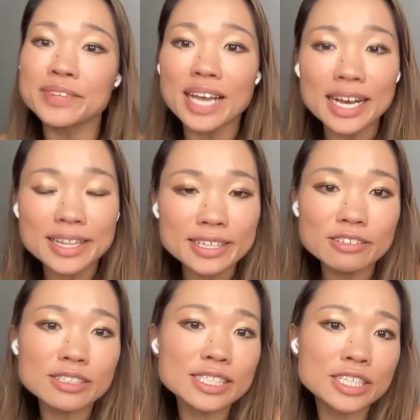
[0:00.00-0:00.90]
I think they'll
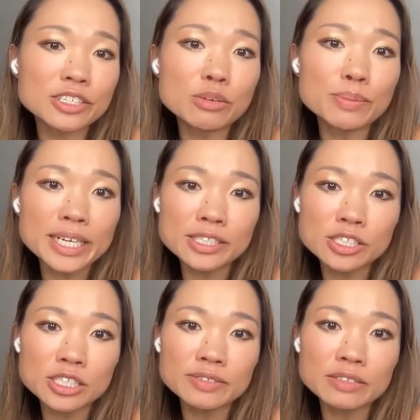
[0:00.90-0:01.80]
continue to play
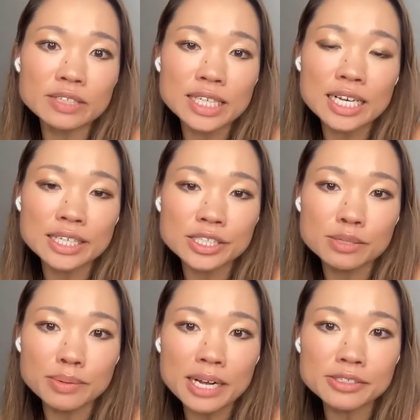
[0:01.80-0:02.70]
conservatively against the
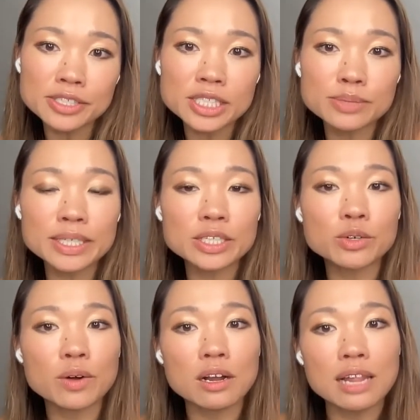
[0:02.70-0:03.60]
Browns this week,
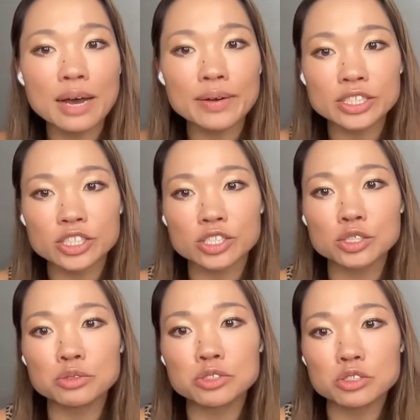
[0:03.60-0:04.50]
who are allowing just two
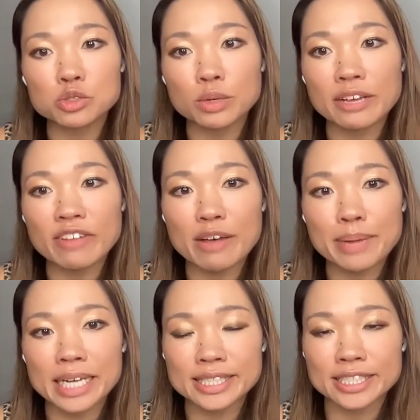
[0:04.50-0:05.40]
hundred twenty-five
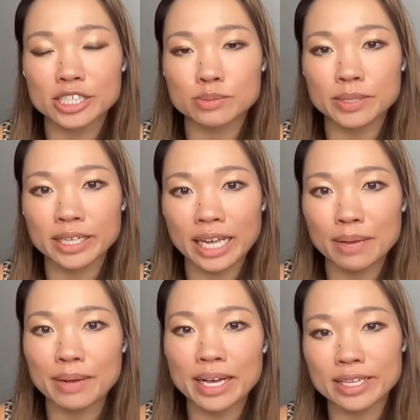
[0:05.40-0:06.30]
passing yards per
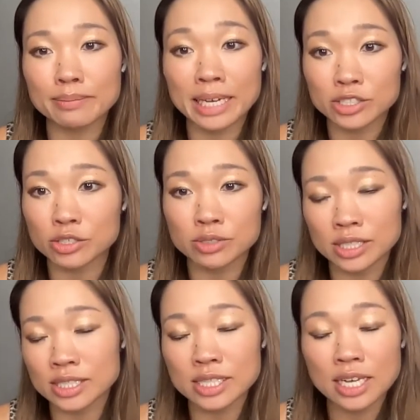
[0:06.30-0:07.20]
game. I think Mac Jones
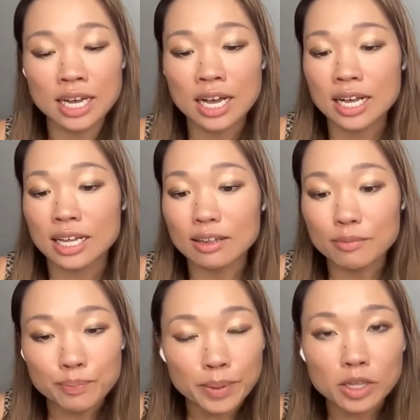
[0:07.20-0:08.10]
is
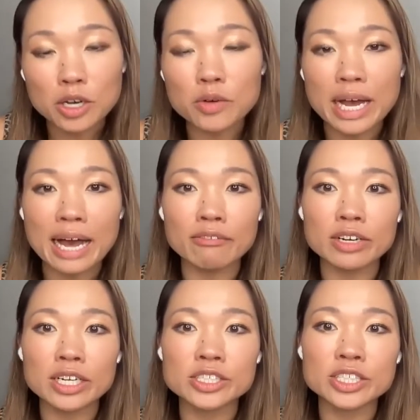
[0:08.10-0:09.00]
below
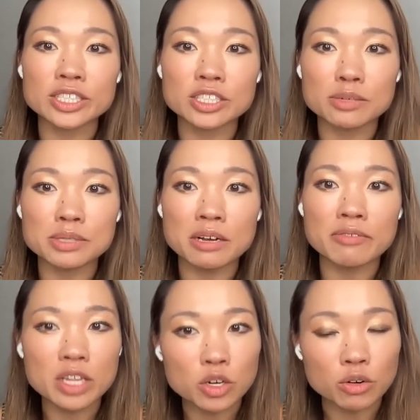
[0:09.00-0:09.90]
average in terms of
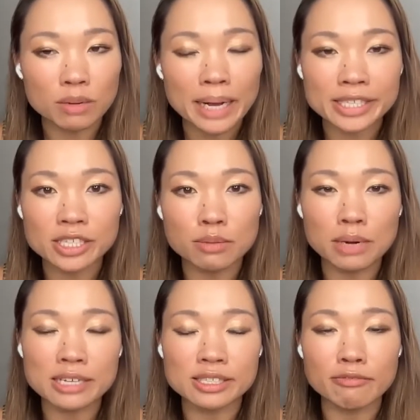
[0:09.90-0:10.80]
the quarterbacks that the
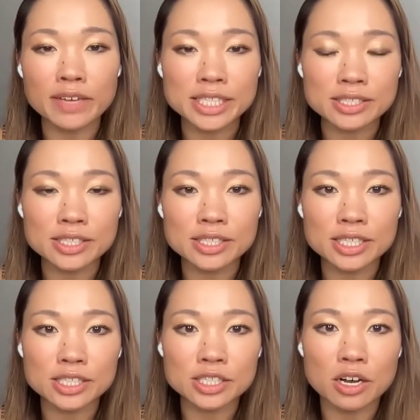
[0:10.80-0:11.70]
Browns have faced this year,
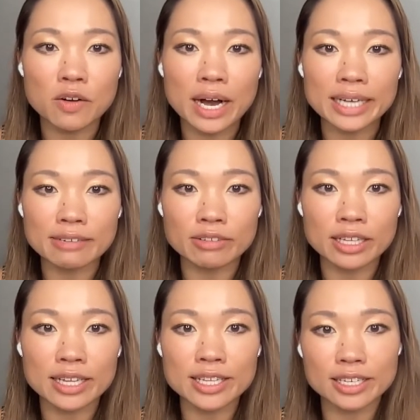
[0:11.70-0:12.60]
so I definitely
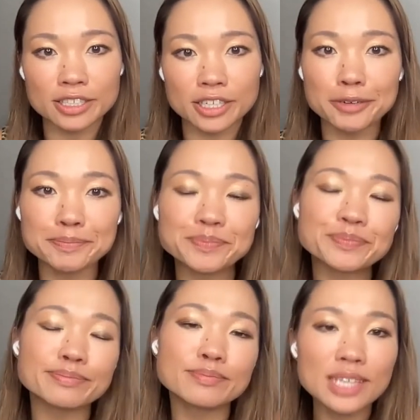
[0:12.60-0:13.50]
like the under.
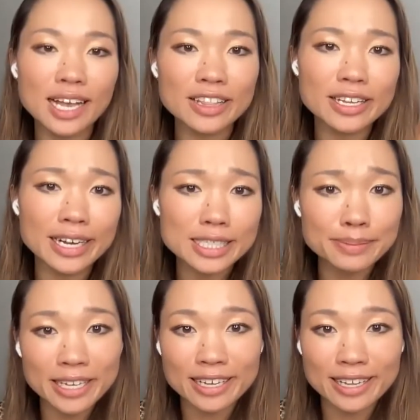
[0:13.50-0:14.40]
The next
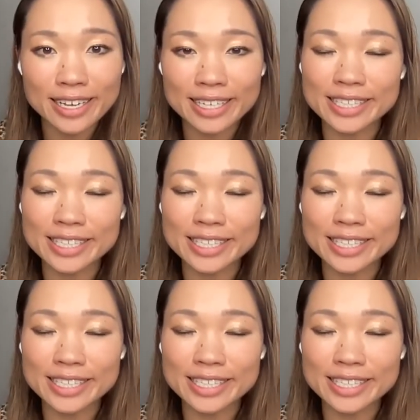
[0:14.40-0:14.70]
play that I like